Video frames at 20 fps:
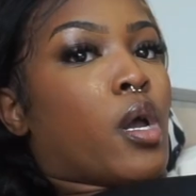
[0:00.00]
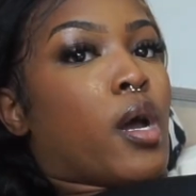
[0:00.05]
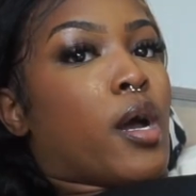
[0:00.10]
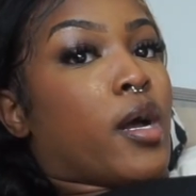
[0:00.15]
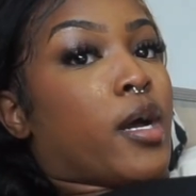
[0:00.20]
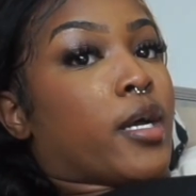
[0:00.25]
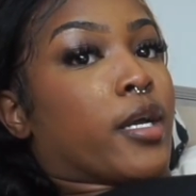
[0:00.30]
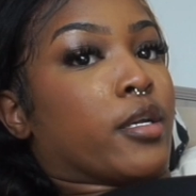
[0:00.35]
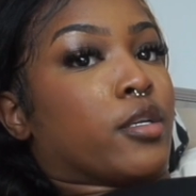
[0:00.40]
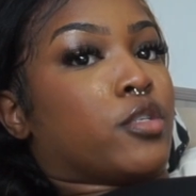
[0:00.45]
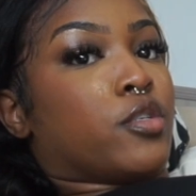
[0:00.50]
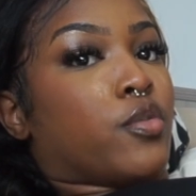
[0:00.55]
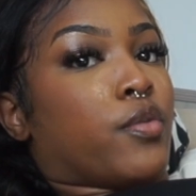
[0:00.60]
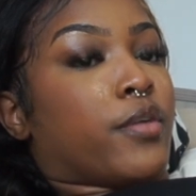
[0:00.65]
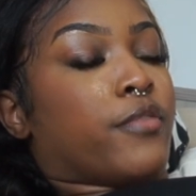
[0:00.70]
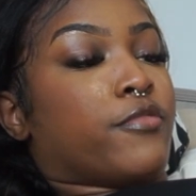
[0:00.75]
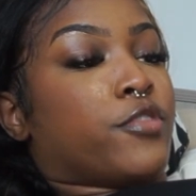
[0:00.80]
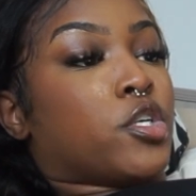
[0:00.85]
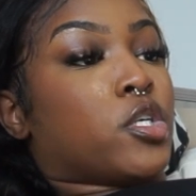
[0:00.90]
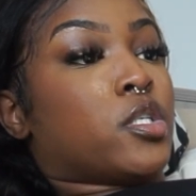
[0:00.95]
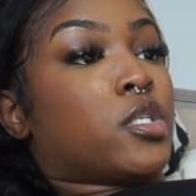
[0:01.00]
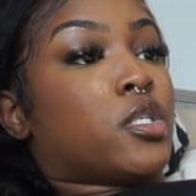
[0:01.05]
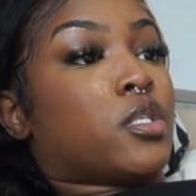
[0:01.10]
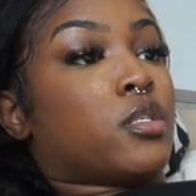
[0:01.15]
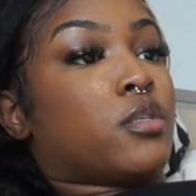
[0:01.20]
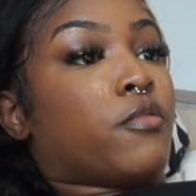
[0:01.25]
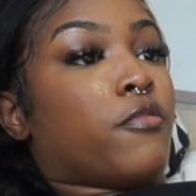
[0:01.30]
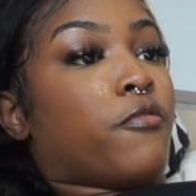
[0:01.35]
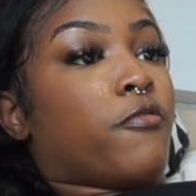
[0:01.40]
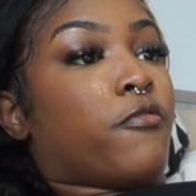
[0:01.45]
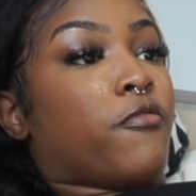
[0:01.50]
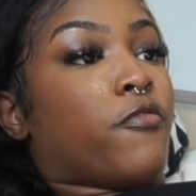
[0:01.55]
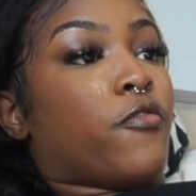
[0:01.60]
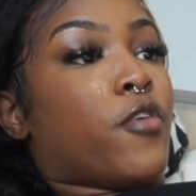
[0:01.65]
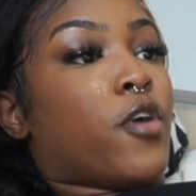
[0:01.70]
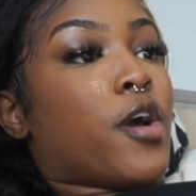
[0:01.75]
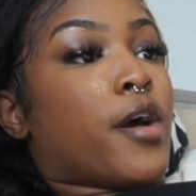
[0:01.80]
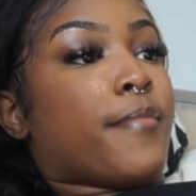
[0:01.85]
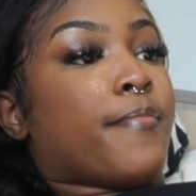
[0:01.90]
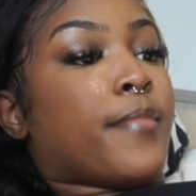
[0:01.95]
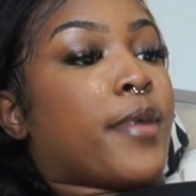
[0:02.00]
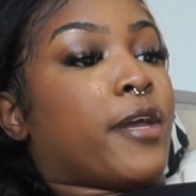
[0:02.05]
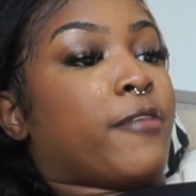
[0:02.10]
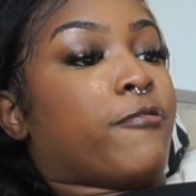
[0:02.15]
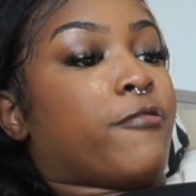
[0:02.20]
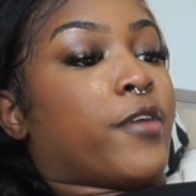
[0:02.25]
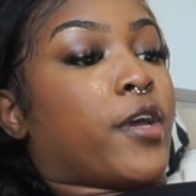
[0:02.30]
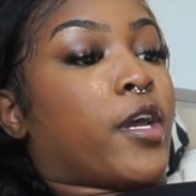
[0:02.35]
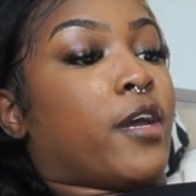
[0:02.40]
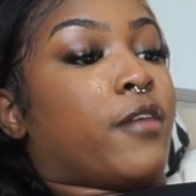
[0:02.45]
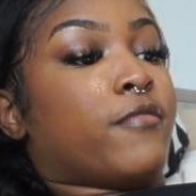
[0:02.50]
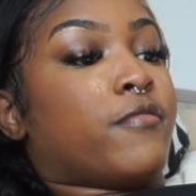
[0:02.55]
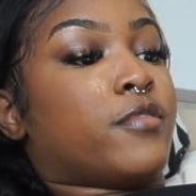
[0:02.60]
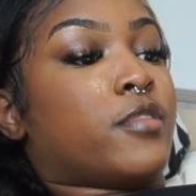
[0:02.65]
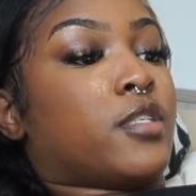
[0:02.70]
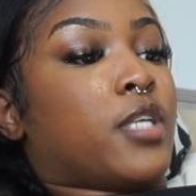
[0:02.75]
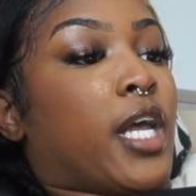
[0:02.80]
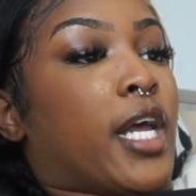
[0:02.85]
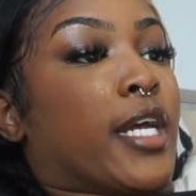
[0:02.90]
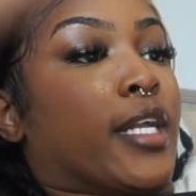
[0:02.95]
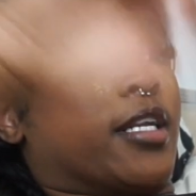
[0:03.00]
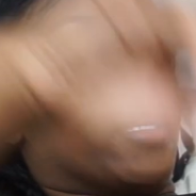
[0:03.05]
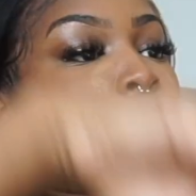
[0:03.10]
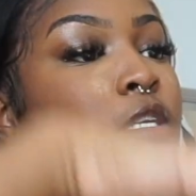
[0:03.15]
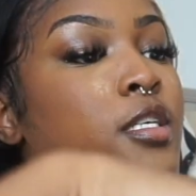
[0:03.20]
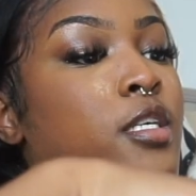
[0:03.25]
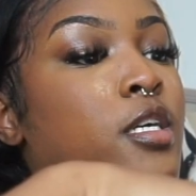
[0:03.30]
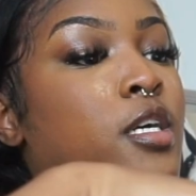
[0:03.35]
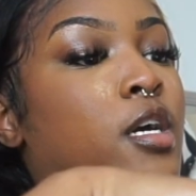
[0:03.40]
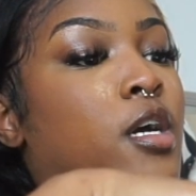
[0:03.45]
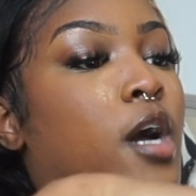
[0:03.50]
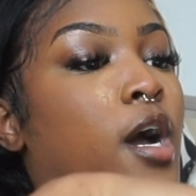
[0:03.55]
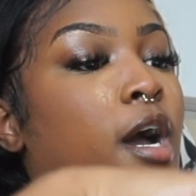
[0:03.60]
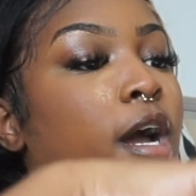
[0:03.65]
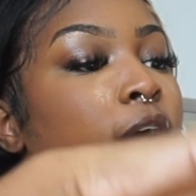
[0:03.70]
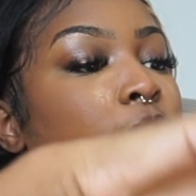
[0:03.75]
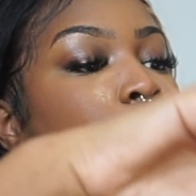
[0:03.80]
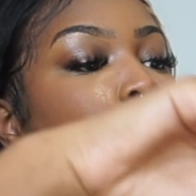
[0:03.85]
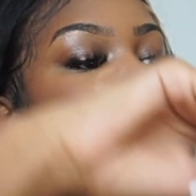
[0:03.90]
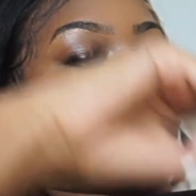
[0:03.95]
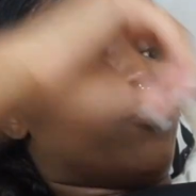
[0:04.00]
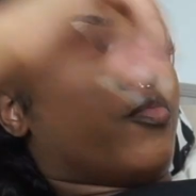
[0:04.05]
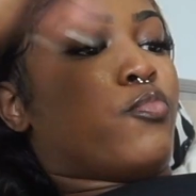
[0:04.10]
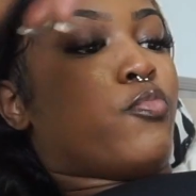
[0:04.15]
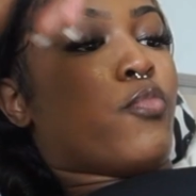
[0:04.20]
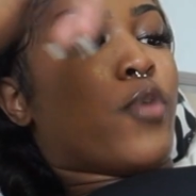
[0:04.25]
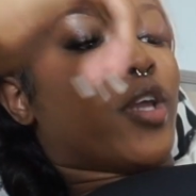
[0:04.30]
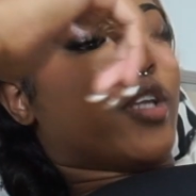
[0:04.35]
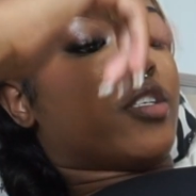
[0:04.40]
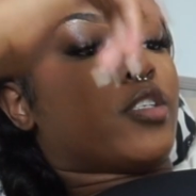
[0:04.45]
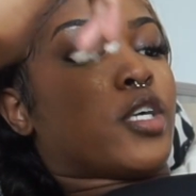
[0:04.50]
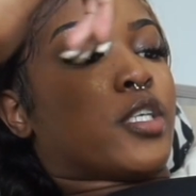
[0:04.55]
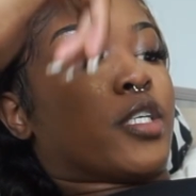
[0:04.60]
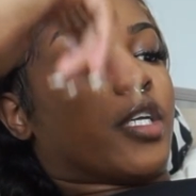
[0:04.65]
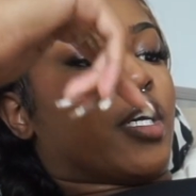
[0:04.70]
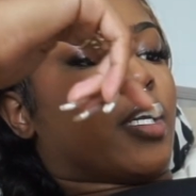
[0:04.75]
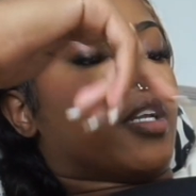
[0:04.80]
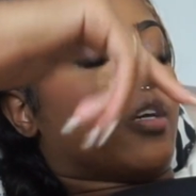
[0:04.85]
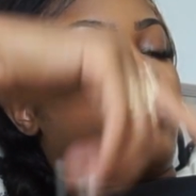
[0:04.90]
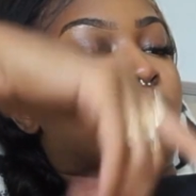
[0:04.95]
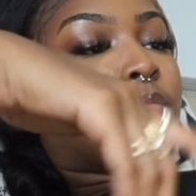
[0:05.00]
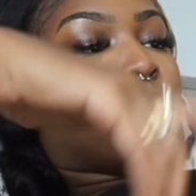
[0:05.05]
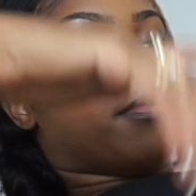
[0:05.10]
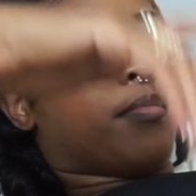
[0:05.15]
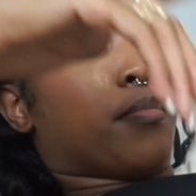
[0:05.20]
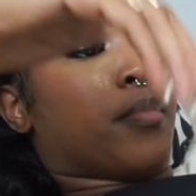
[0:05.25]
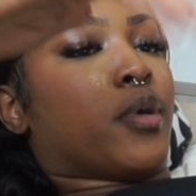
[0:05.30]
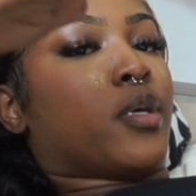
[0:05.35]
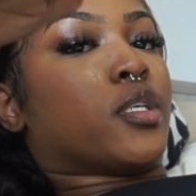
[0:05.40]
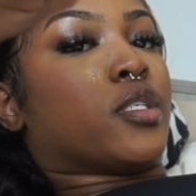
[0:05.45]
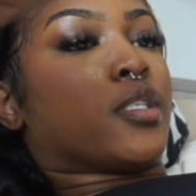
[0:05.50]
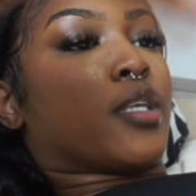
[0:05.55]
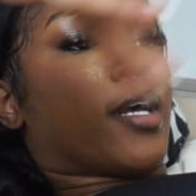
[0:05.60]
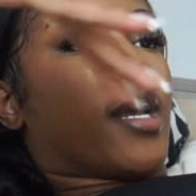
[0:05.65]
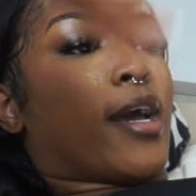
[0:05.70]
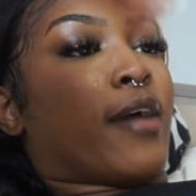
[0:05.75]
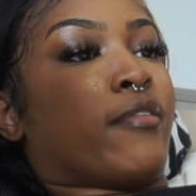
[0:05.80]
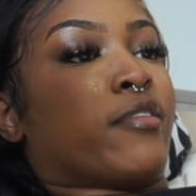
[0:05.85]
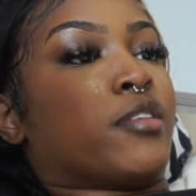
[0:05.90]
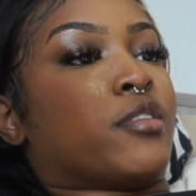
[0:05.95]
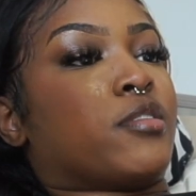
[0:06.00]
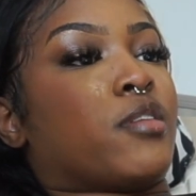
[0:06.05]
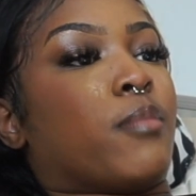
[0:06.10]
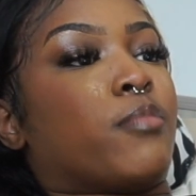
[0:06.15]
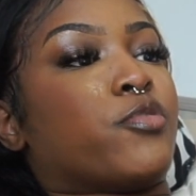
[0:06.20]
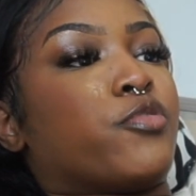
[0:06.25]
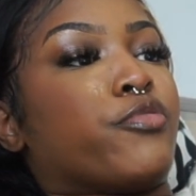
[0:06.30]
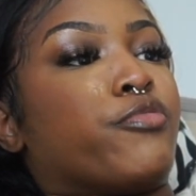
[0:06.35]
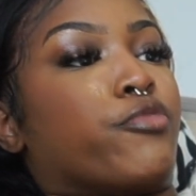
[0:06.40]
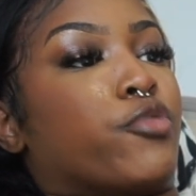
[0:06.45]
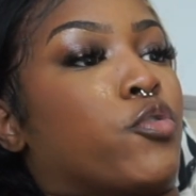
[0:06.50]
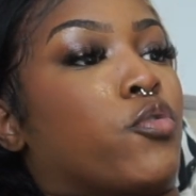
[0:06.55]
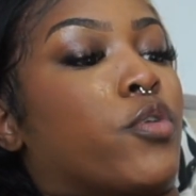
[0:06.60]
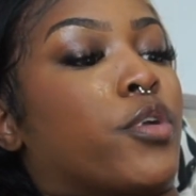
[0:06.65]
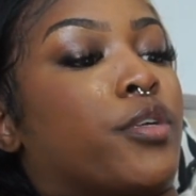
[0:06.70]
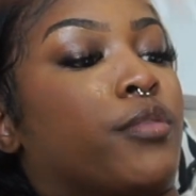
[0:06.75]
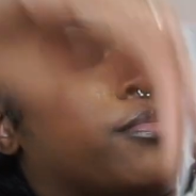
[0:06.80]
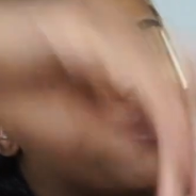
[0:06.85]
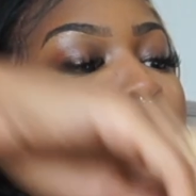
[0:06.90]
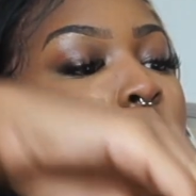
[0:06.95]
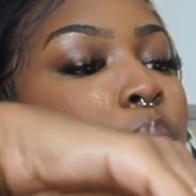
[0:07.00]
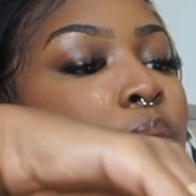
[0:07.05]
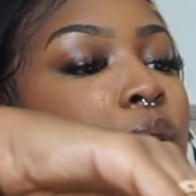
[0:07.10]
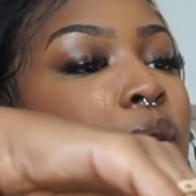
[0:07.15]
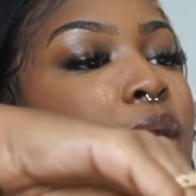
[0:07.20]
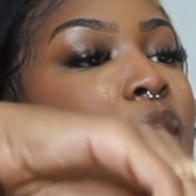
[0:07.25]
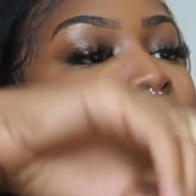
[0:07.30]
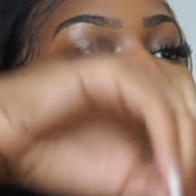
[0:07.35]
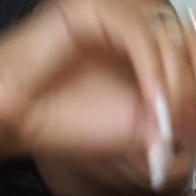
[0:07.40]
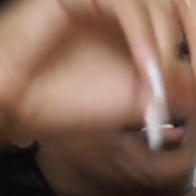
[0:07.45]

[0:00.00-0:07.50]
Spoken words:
Alright, so I've just got my faves and I'll insert the clip because I haven't stopped screen recording, but